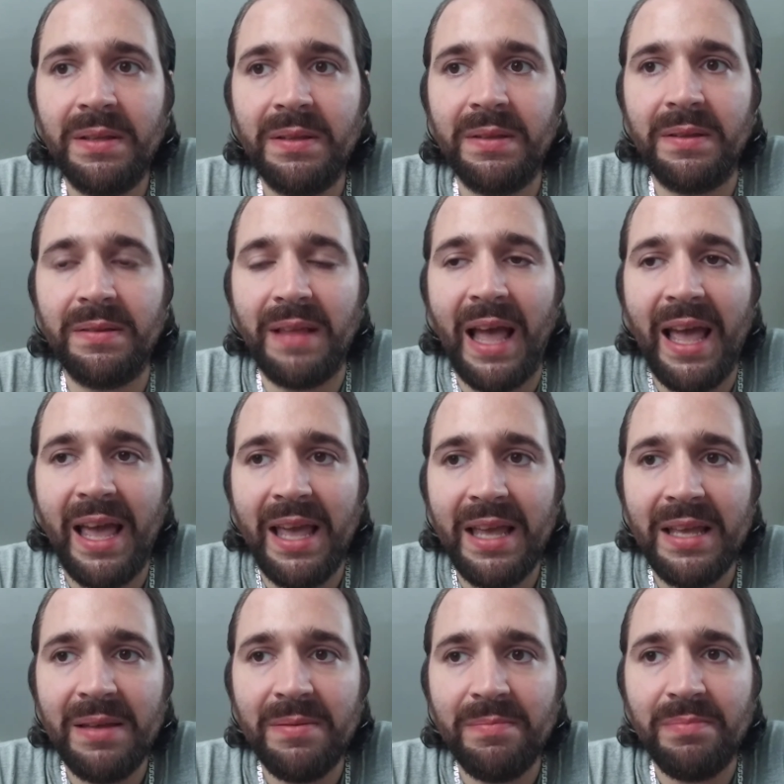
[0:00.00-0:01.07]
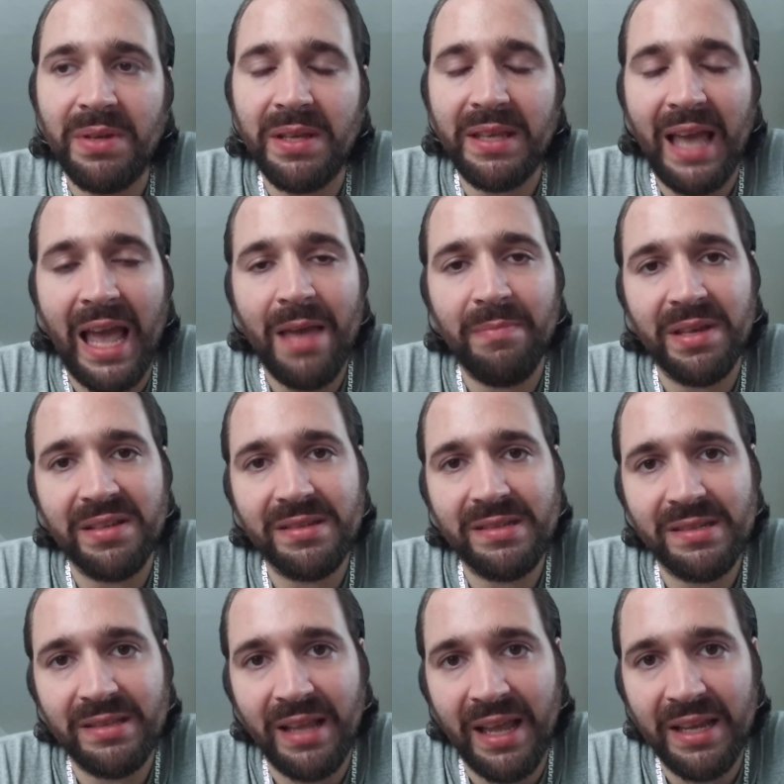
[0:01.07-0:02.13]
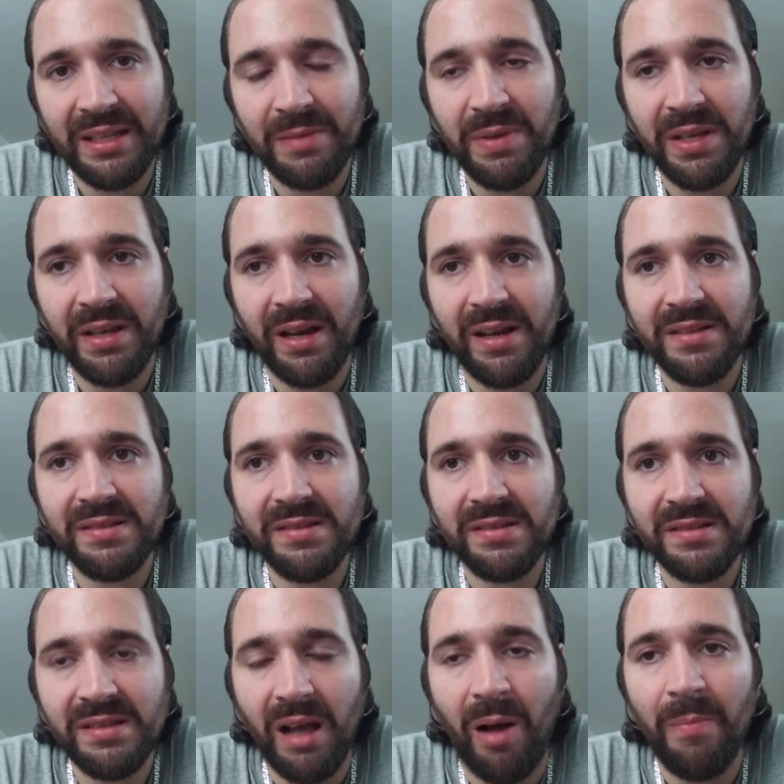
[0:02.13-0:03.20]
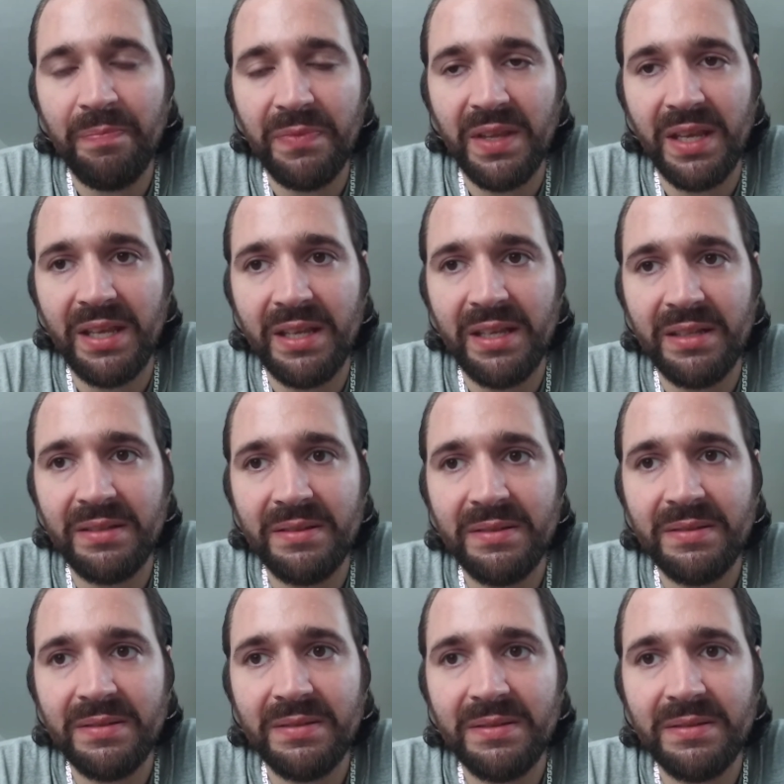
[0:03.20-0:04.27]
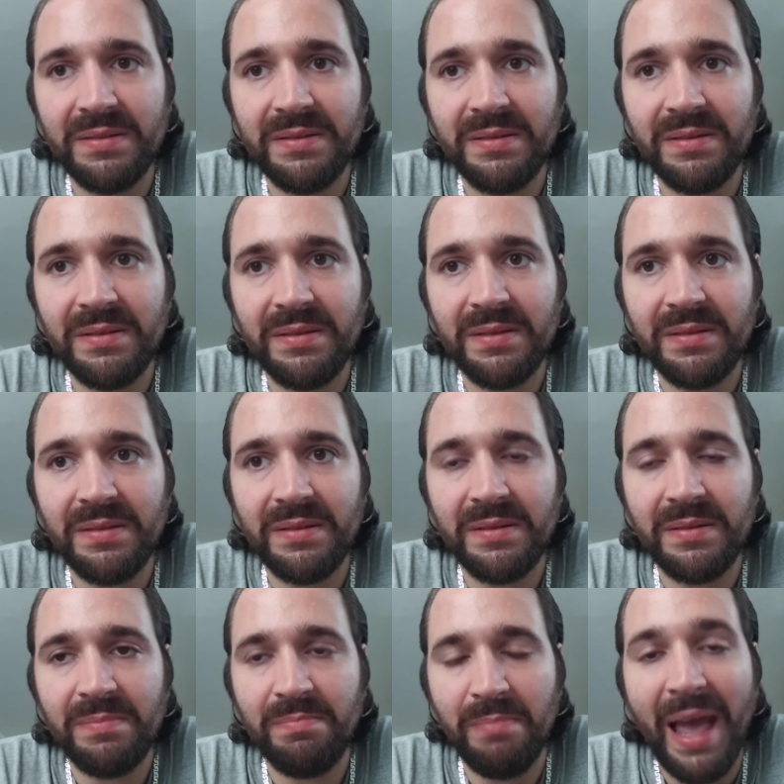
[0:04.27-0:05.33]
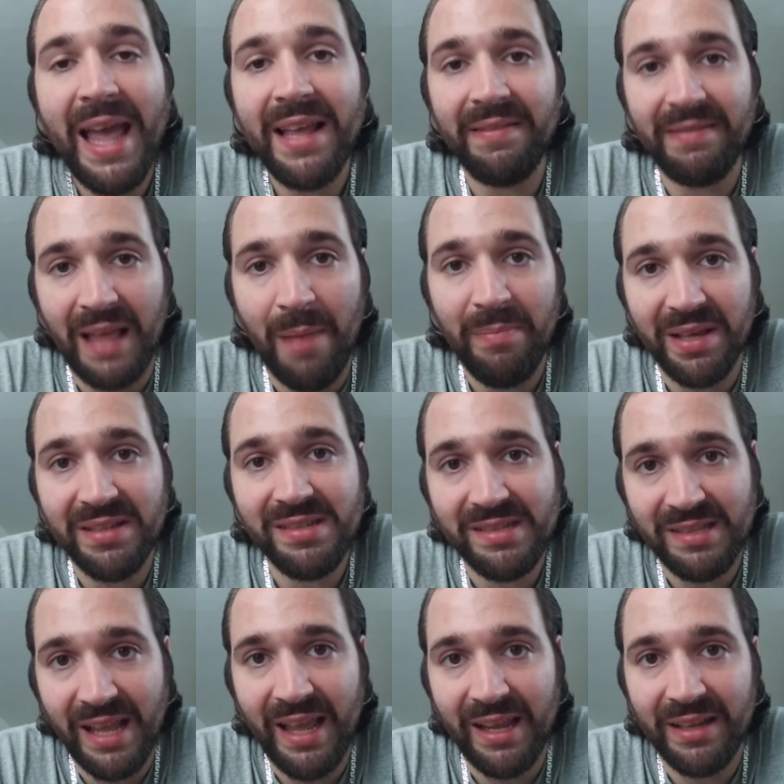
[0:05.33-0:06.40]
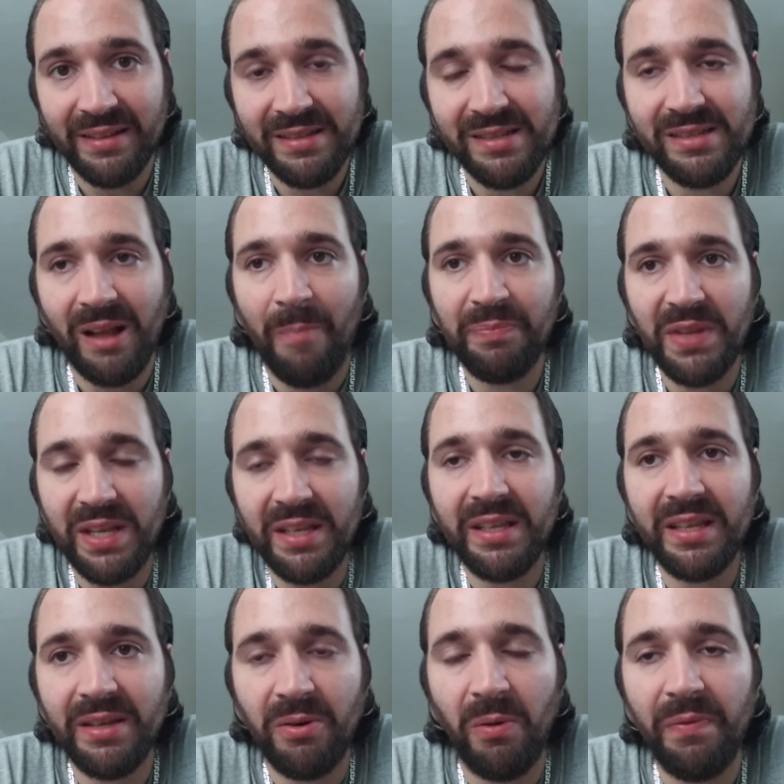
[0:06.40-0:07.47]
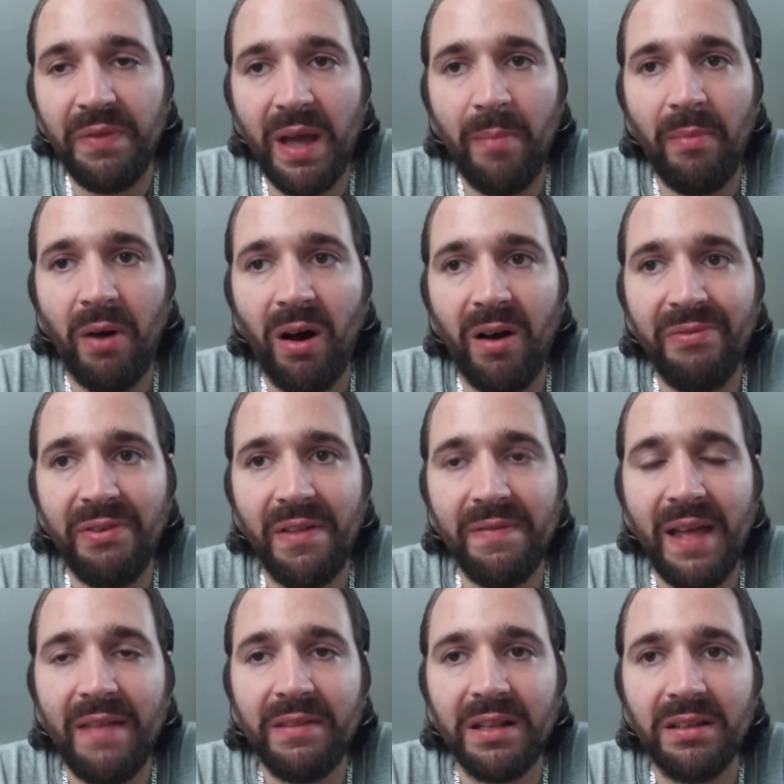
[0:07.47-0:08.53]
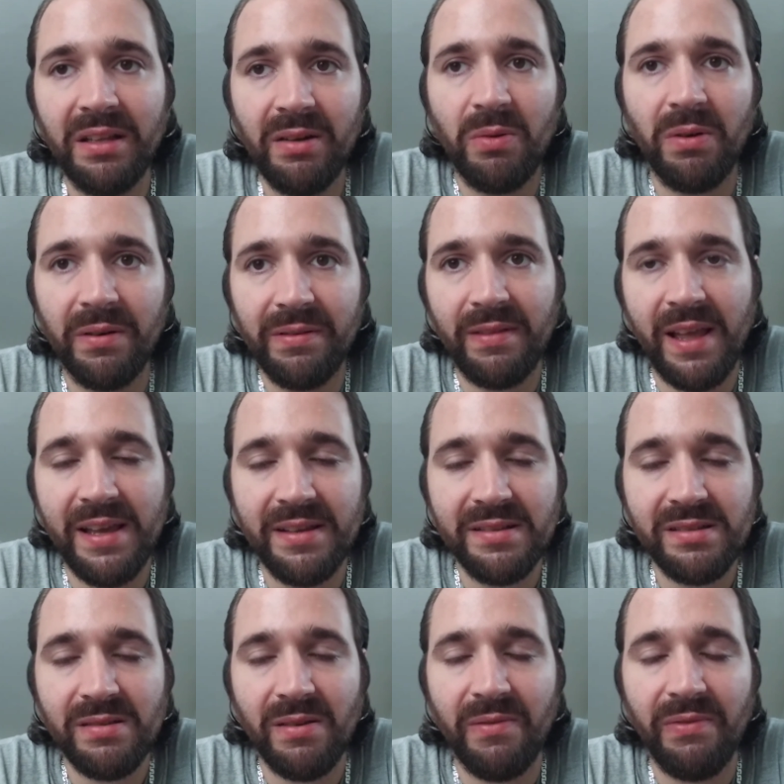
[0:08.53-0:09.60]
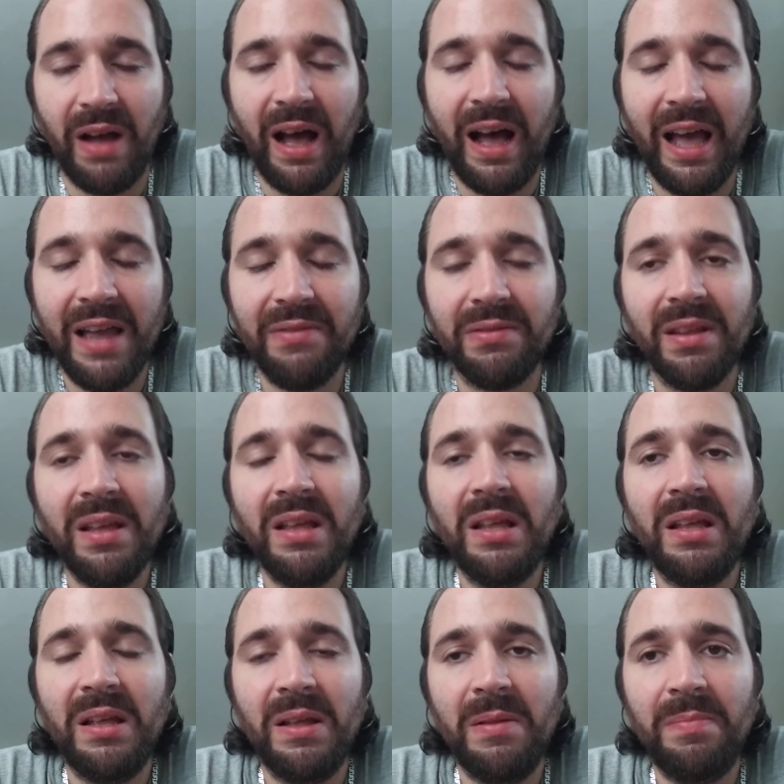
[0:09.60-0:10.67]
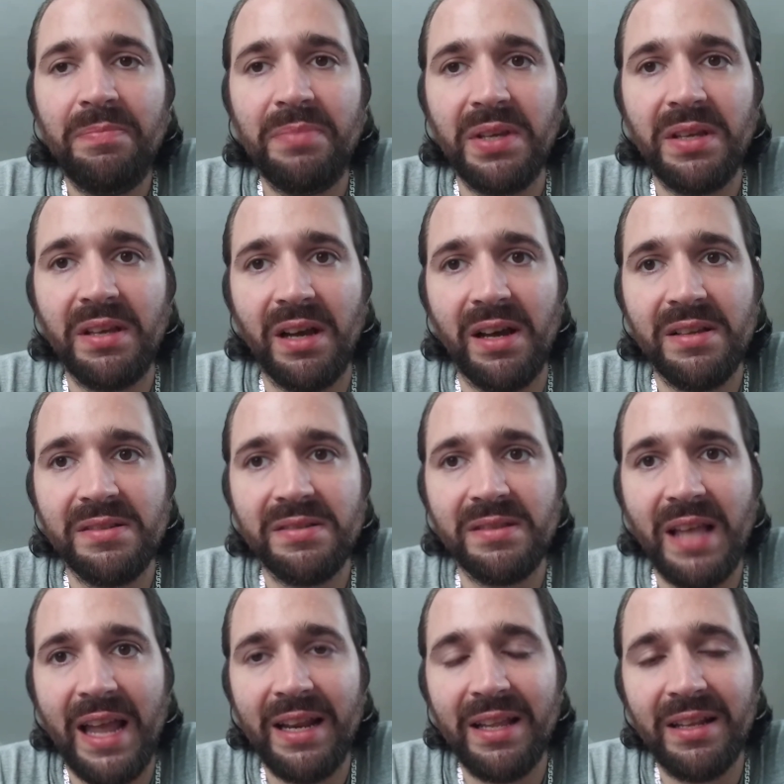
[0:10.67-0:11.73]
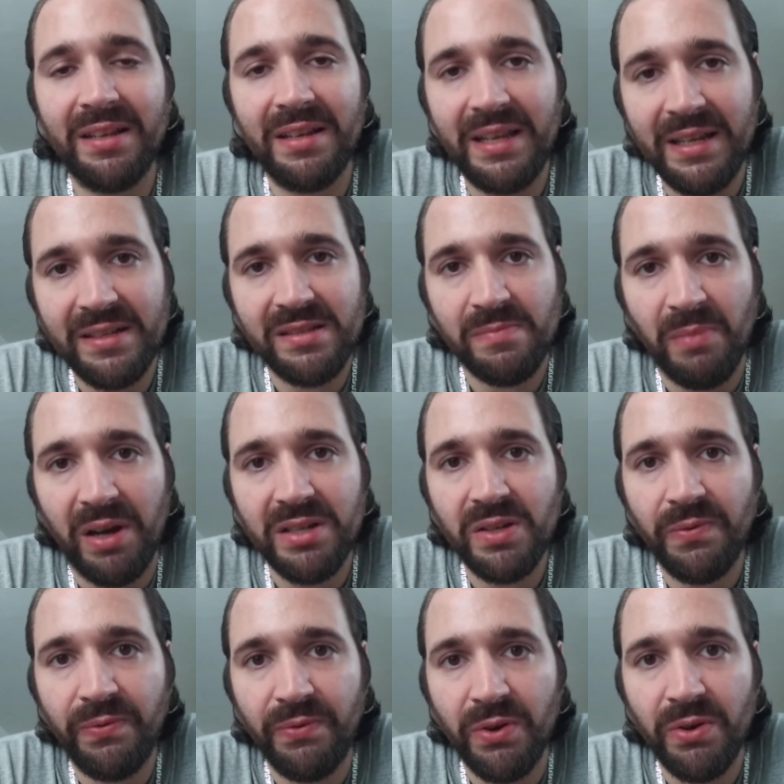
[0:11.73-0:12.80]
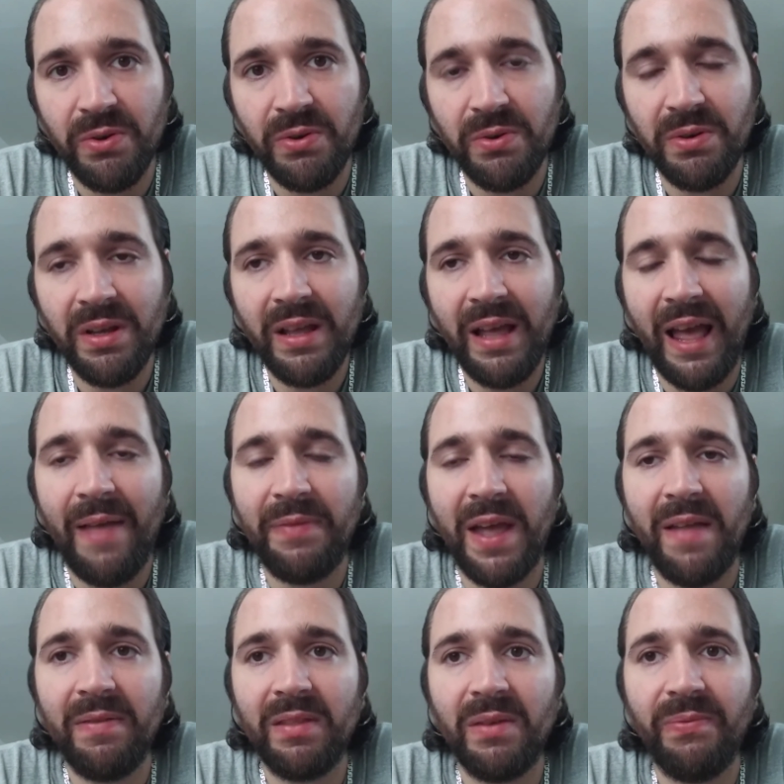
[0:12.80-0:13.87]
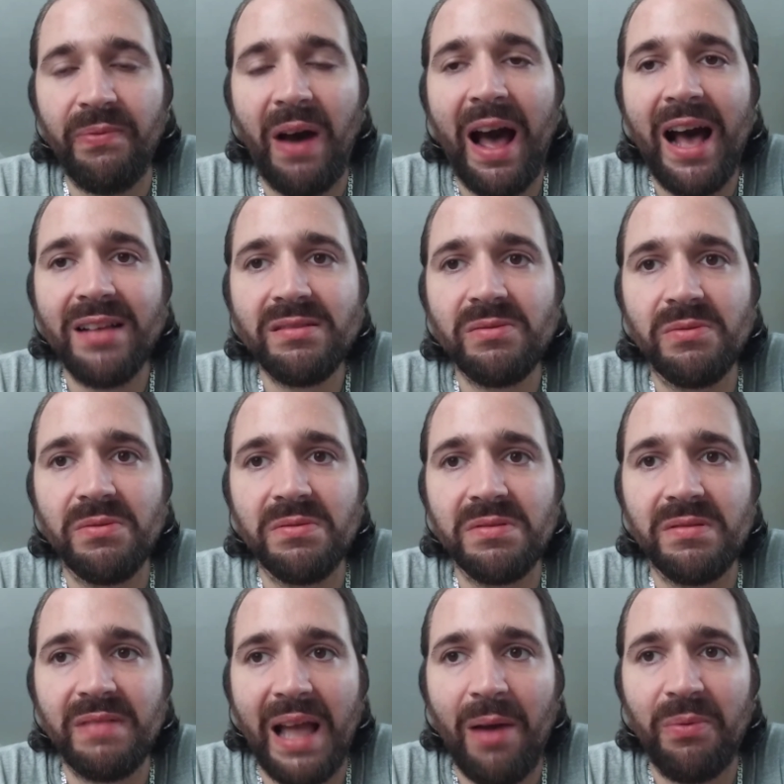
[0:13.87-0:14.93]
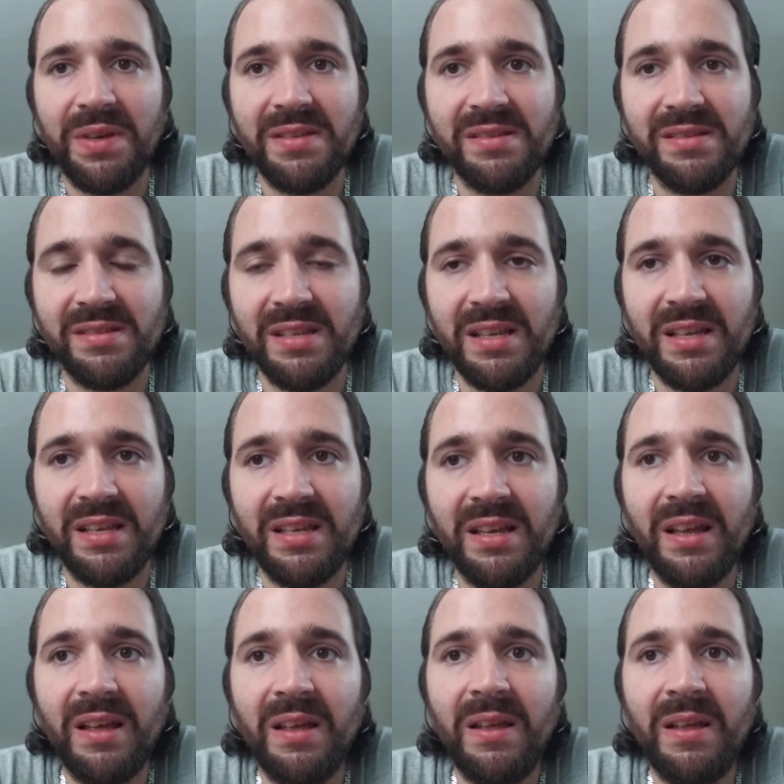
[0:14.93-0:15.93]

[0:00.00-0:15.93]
they became extinct because something made them extinct. Something killed them off, and then the littler things survived because they didn't need as much food. And then the fossils that we see,